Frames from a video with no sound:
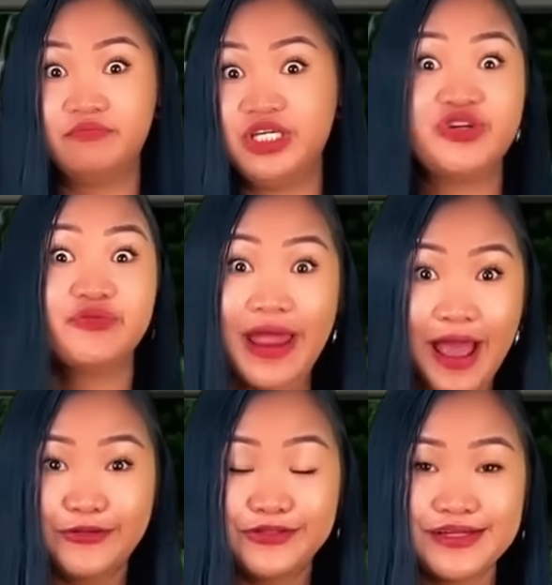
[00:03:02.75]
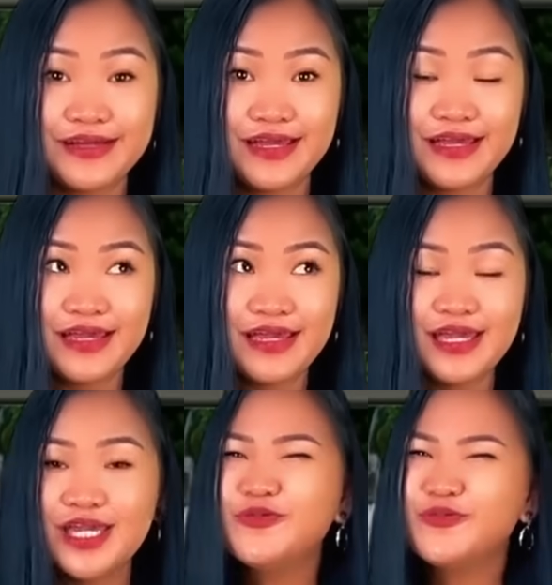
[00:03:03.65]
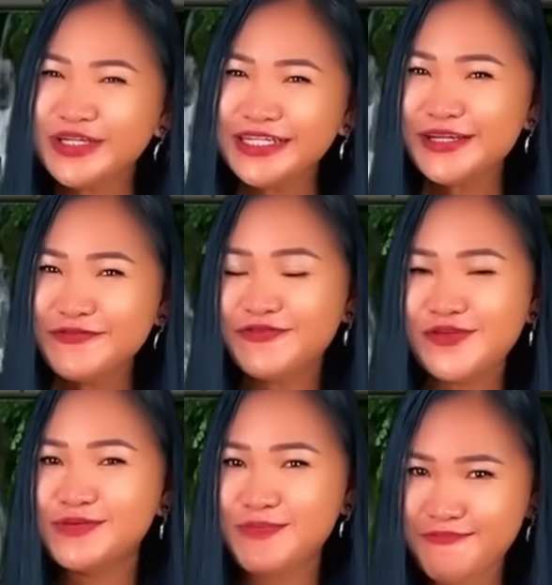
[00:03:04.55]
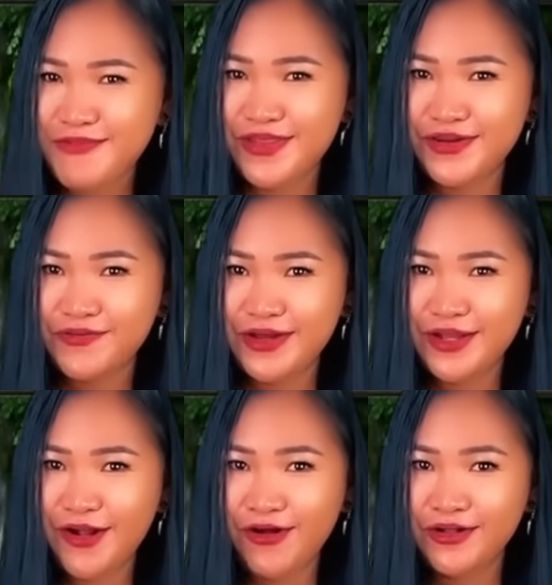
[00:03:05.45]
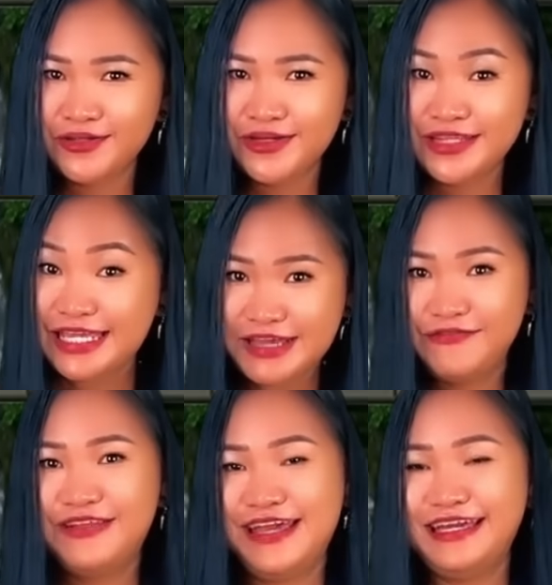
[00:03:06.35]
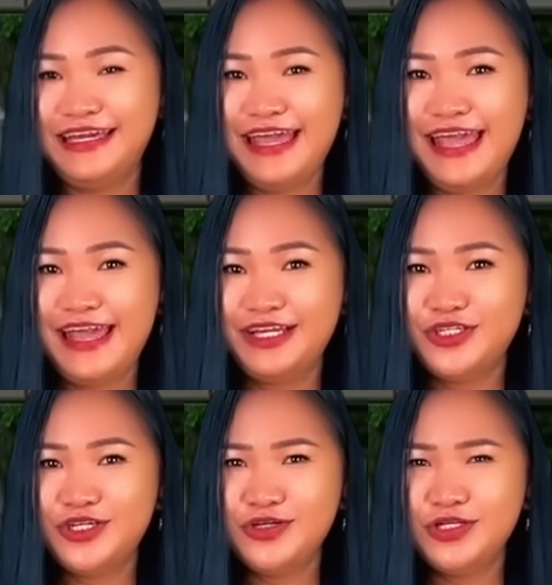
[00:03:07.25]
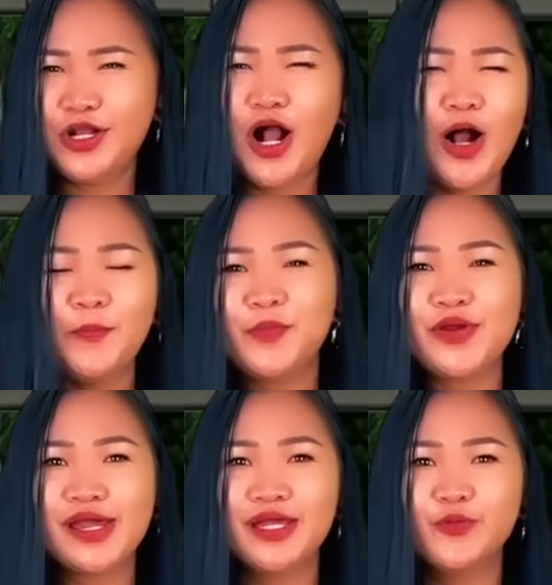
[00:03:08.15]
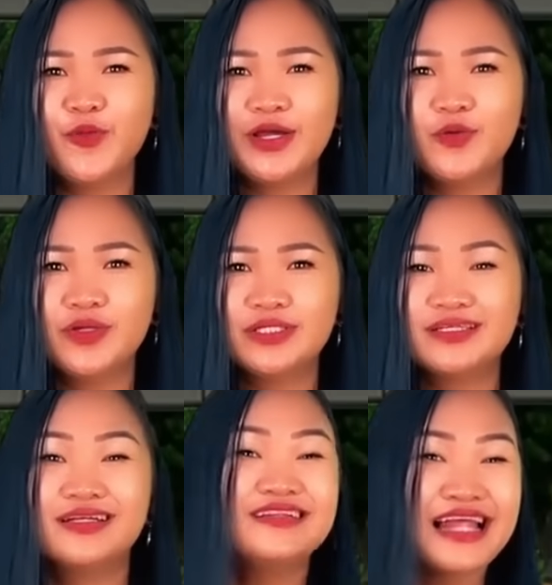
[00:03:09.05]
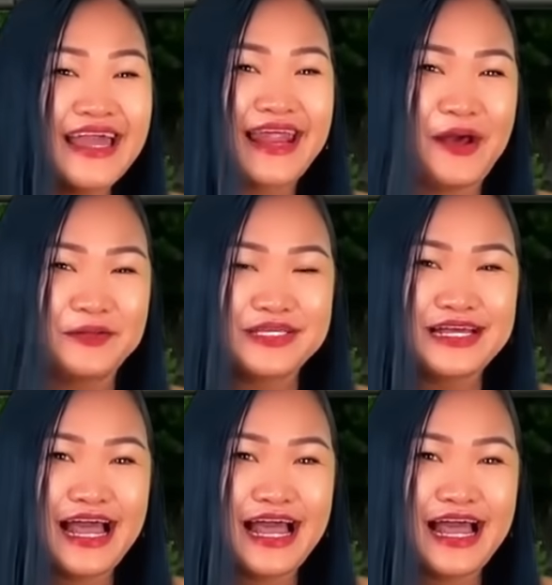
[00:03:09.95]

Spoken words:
year-round. It really confused my mother when I called her in the evening, and she couldn't comprehend why it was still light out.